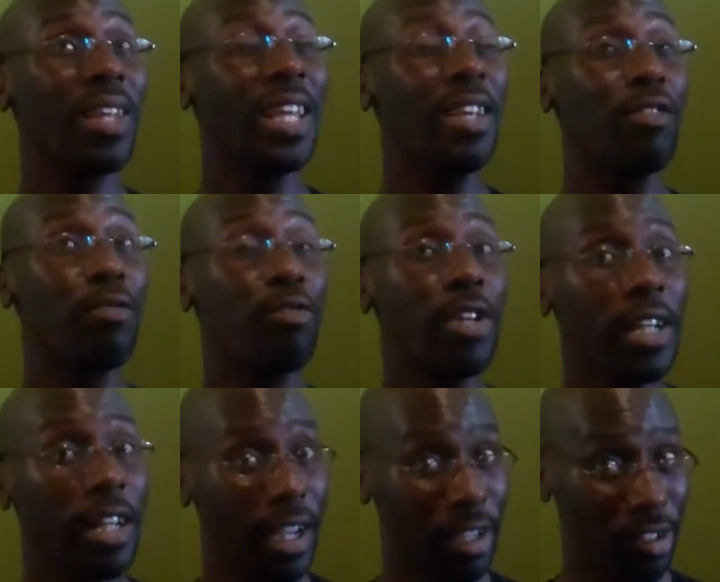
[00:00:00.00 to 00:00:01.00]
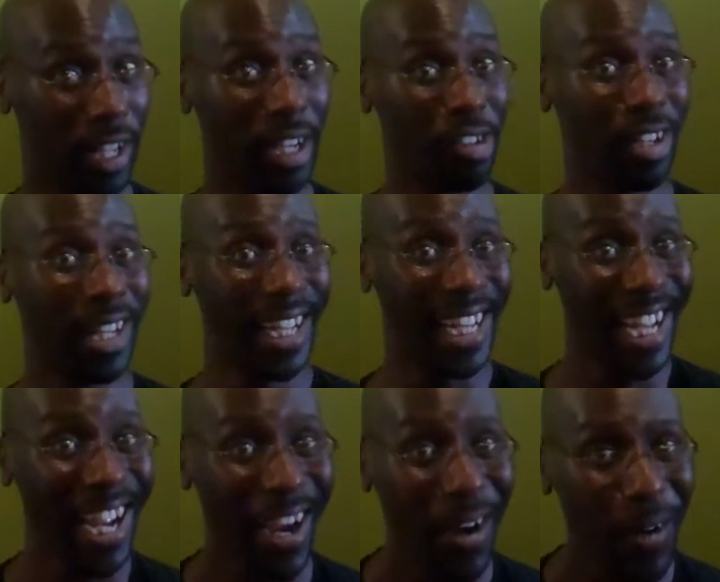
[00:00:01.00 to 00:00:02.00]
even realised
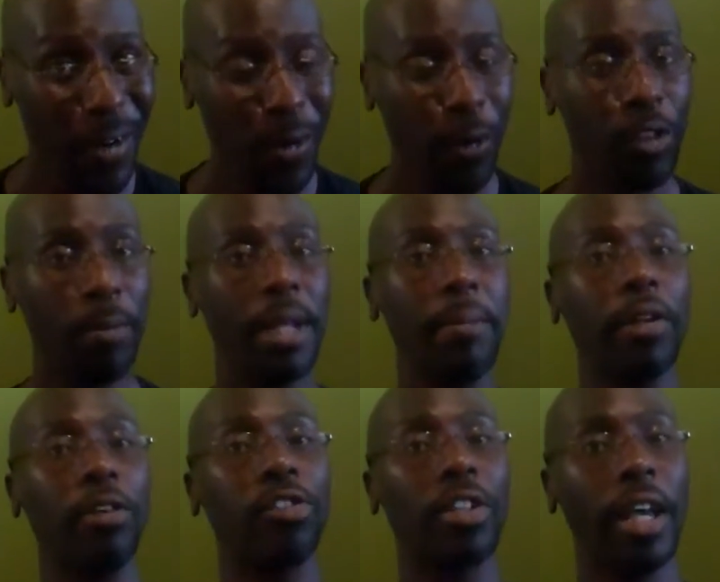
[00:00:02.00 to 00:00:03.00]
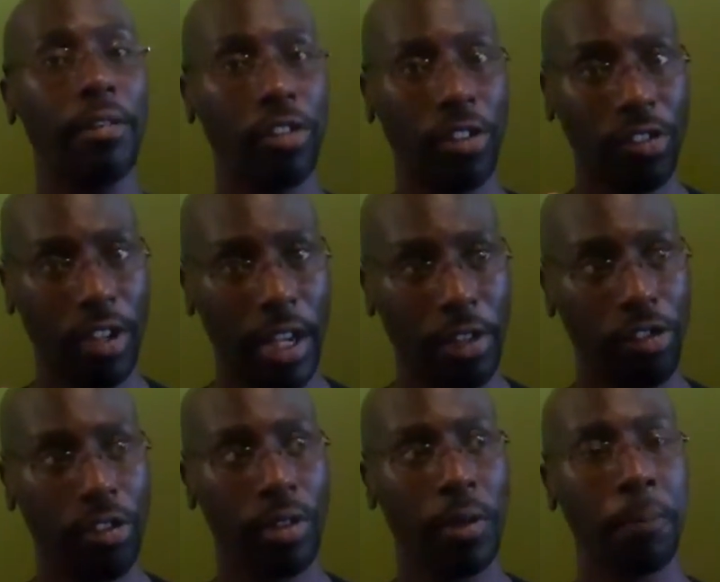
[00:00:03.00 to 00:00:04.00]
actually all the people whose lives she's
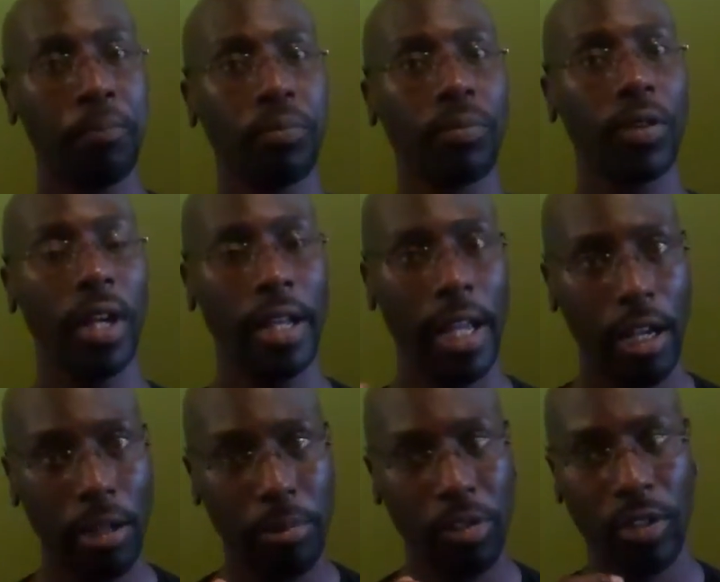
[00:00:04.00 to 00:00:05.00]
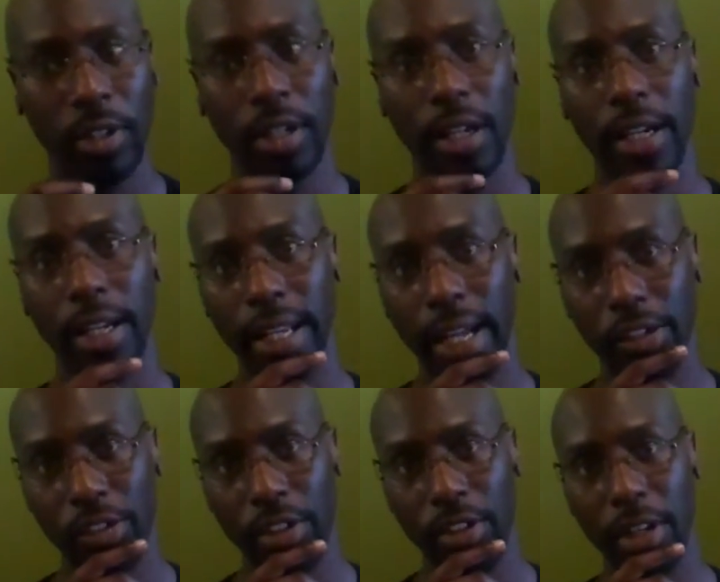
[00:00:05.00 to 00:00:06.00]
touched and helped,
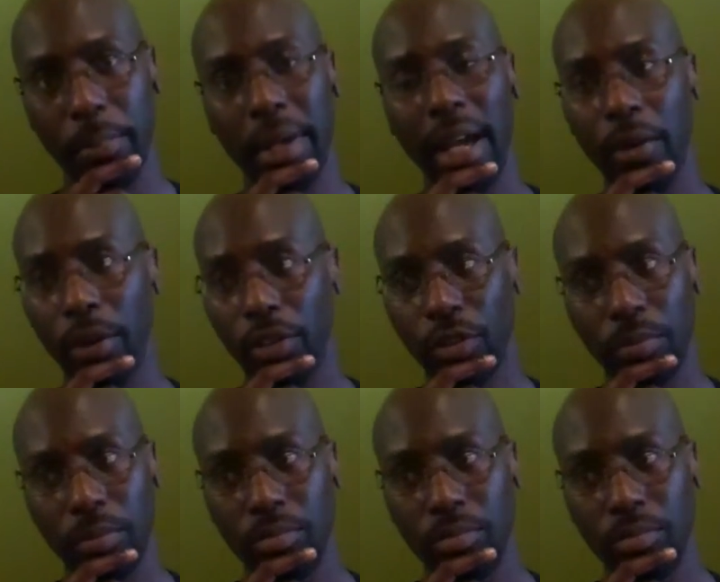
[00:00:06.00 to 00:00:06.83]
connected and empowered,